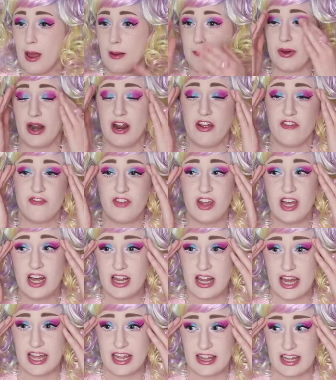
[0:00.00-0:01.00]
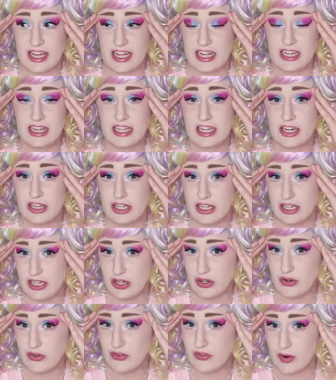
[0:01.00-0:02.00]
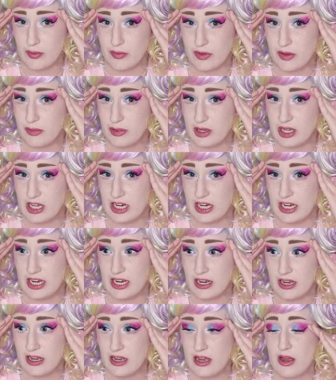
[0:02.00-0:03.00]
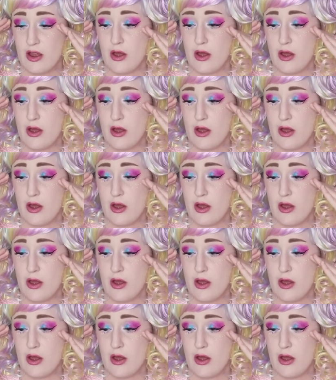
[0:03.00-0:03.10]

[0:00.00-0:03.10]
But I feel like they clearly knew from the beginning